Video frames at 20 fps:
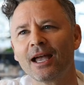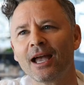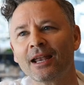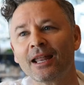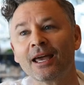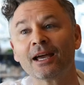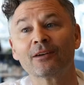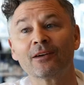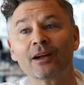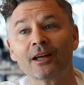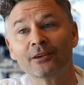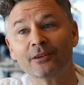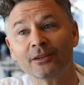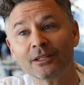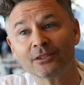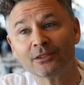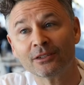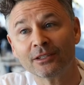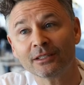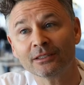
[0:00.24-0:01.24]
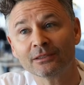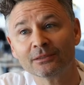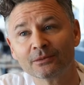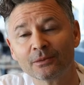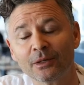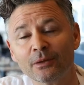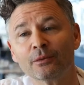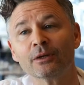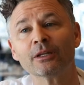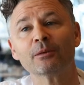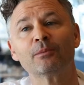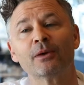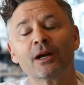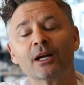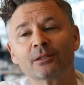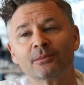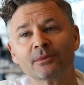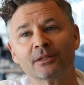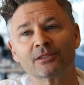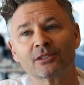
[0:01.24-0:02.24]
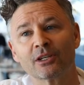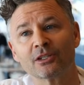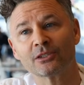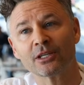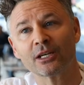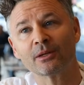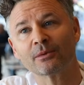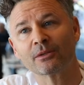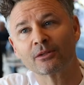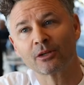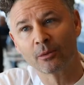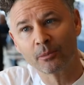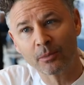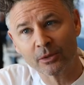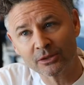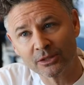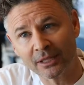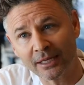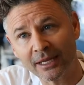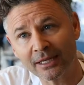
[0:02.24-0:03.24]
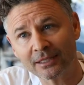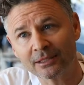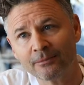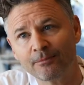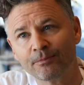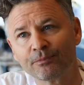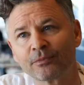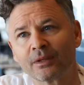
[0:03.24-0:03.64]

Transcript: At Akarana Eatery, we're really proud to be associated with Compost Connect.